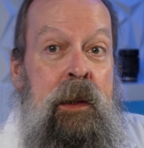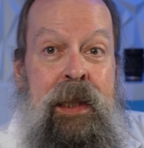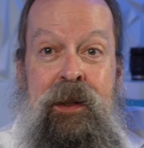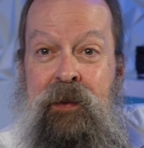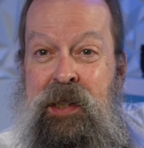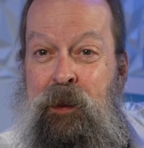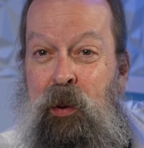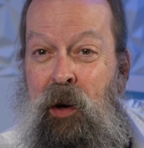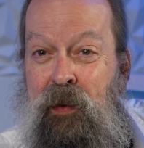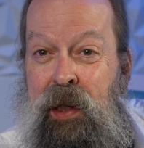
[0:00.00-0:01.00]
in the Vision
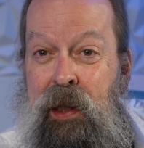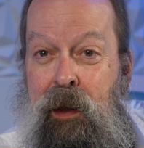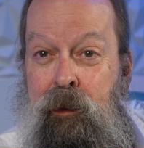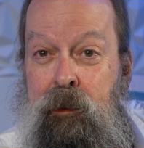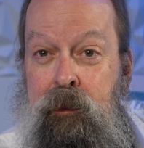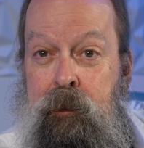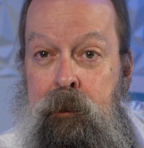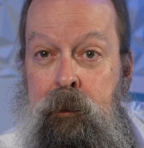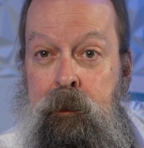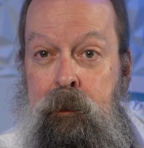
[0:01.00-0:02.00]
Pro video.
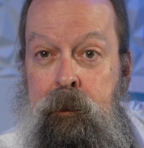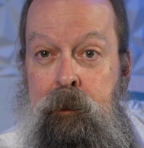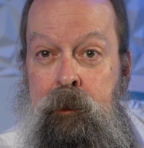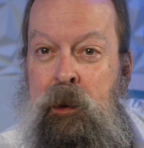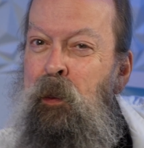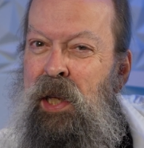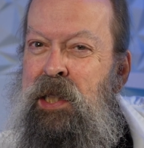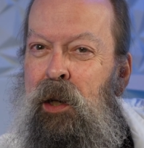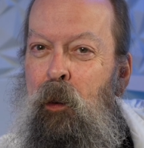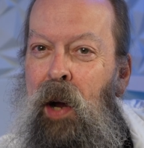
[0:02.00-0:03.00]
You really
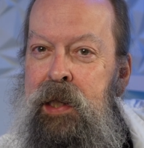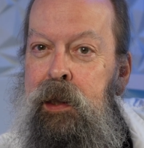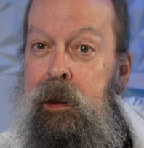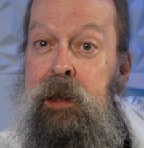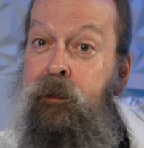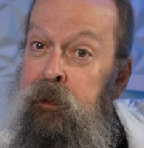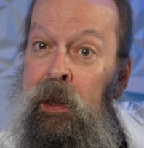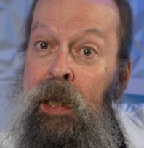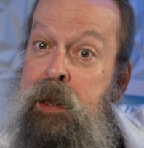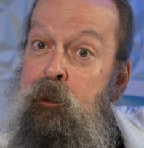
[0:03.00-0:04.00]
should go watch it. It's,
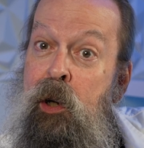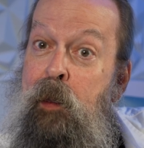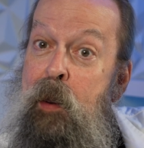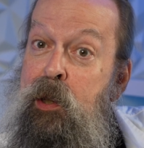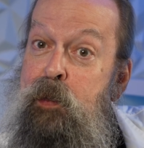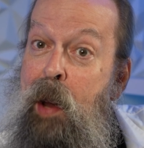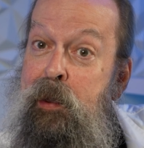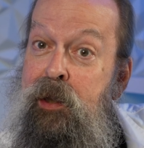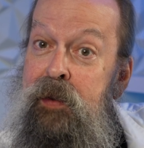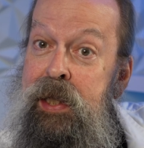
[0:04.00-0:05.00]
it's one of my most
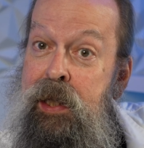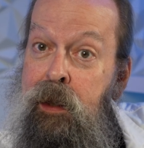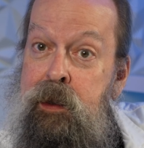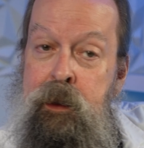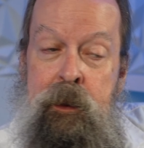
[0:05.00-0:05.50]
popular videos.